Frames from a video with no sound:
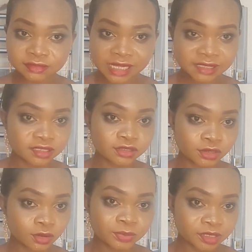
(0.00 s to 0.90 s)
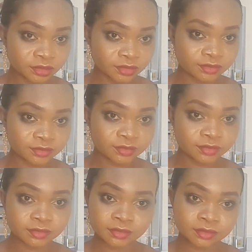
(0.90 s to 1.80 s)
That is your opinion.
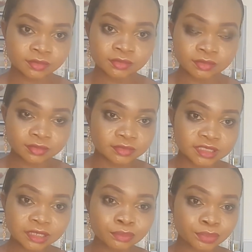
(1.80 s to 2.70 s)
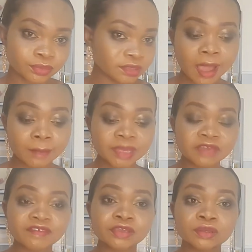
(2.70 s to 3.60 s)
Simple. I'm
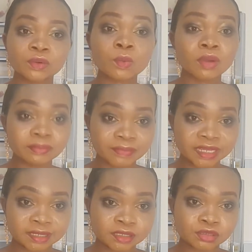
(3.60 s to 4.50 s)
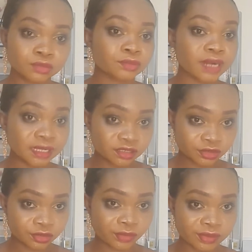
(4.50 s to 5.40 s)
giving you 1 minute to write
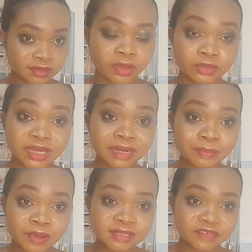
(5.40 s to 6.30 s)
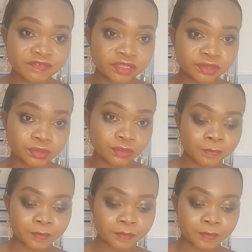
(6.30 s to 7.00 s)
yours. You can pause the video.